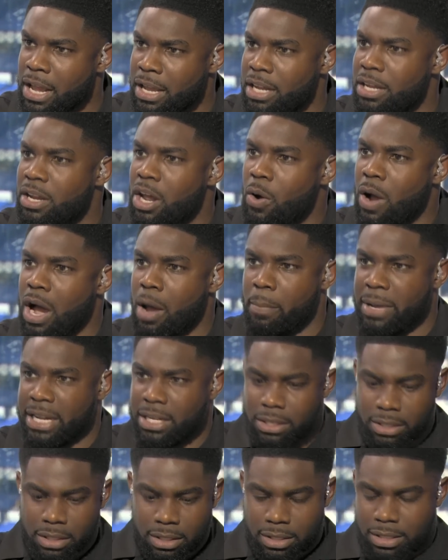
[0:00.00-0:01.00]
You know how
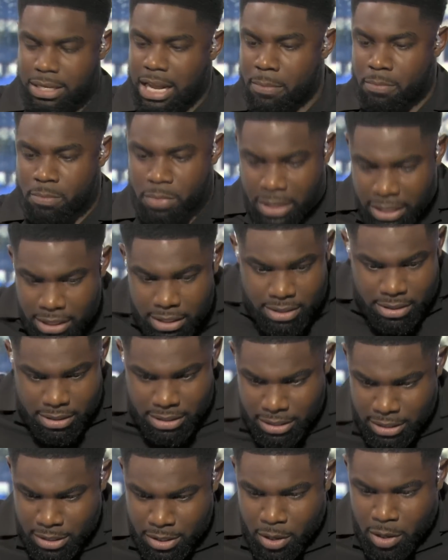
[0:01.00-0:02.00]
Big Sam plays.
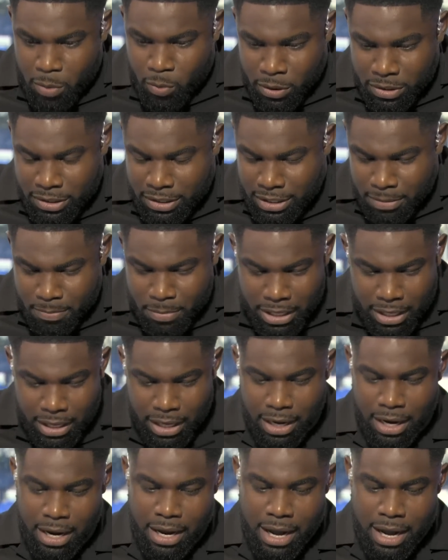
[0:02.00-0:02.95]
You know, he wants to be...